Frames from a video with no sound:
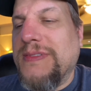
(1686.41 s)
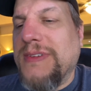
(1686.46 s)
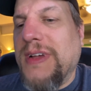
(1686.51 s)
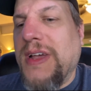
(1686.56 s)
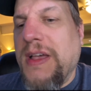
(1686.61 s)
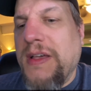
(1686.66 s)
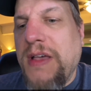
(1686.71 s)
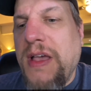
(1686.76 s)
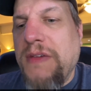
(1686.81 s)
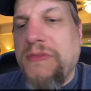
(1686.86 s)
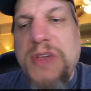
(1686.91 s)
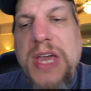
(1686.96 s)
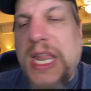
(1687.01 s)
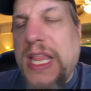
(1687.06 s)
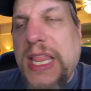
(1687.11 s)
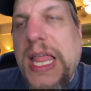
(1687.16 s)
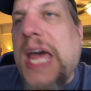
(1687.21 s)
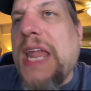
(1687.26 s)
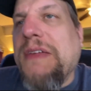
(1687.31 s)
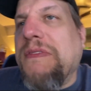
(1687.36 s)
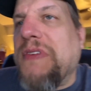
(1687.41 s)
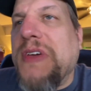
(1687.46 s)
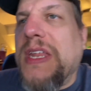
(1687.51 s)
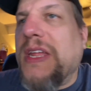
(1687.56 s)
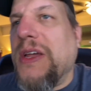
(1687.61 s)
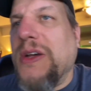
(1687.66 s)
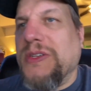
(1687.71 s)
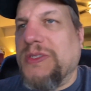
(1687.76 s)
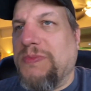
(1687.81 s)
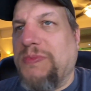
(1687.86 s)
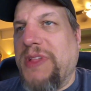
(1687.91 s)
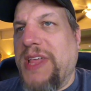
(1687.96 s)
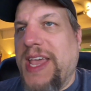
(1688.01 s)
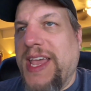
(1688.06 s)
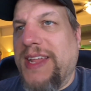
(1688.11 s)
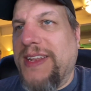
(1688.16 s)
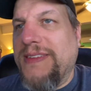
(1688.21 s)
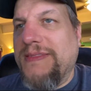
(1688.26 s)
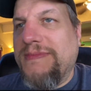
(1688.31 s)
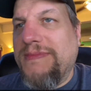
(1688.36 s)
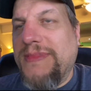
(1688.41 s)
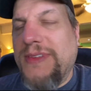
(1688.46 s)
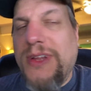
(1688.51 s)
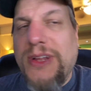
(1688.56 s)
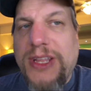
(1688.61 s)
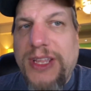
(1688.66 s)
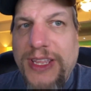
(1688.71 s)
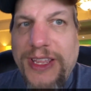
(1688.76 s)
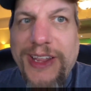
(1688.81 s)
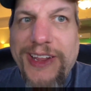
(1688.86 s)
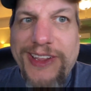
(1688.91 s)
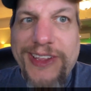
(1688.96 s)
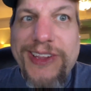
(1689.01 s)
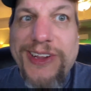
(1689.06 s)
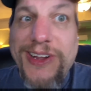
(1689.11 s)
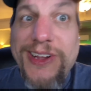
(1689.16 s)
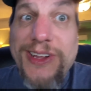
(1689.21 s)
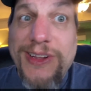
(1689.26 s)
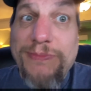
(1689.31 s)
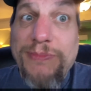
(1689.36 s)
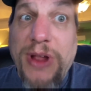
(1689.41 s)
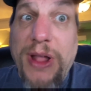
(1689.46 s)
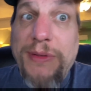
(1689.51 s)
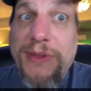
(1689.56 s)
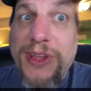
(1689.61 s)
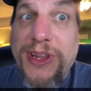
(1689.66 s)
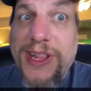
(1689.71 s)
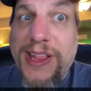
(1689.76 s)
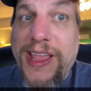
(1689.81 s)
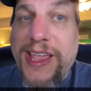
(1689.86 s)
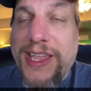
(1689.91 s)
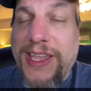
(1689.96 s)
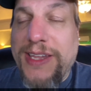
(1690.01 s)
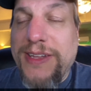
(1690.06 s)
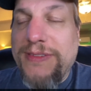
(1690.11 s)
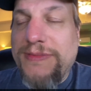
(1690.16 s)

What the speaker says: I've got a lot of videos planned. You're probably going to like it.